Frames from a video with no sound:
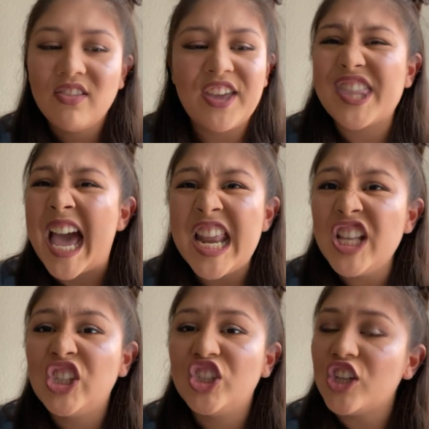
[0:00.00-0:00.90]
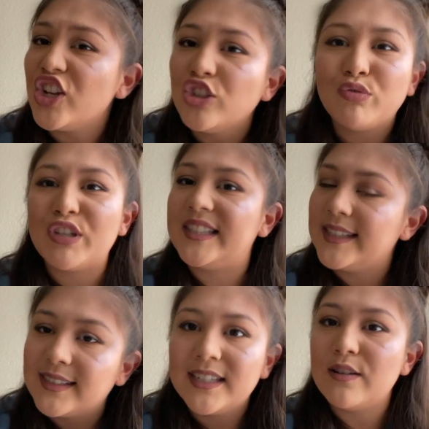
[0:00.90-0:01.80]
Like, that is such a
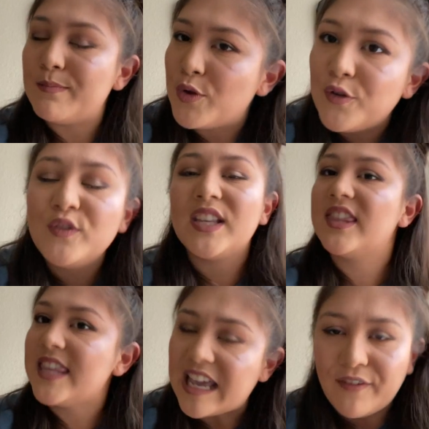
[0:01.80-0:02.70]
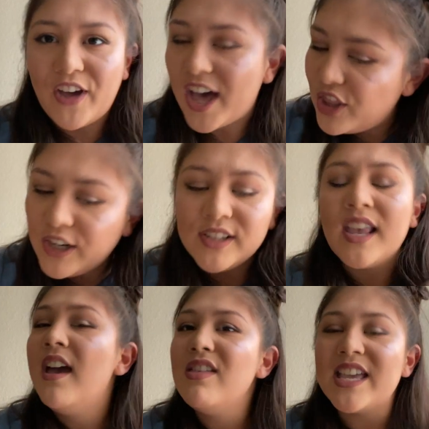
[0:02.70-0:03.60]
resistant move to think of others.
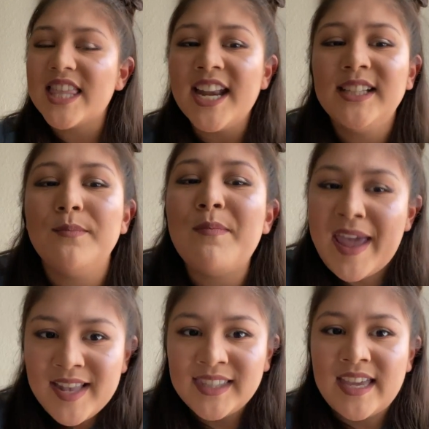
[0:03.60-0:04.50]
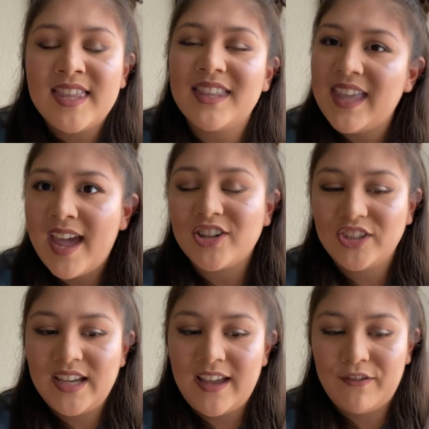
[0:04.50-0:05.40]
Like, that is amazing that they
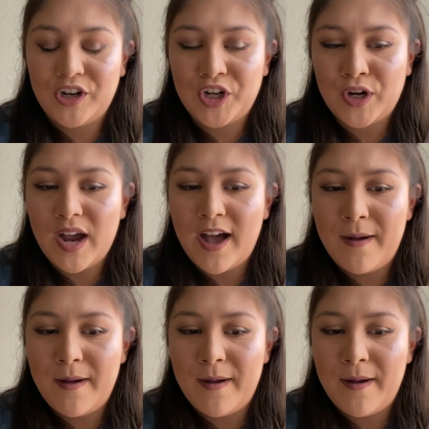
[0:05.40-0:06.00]
actually gave her